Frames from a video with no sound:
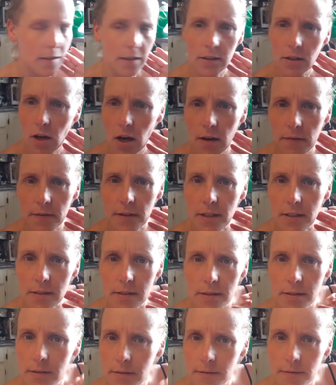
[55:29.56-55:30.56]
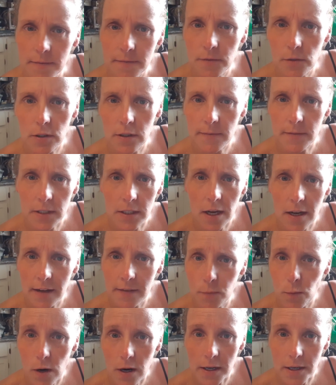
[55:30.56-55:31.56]
coffee is full of a
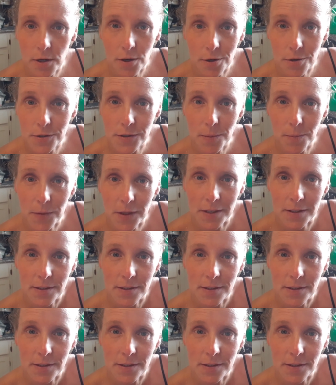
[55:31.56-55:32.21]
live wire or something,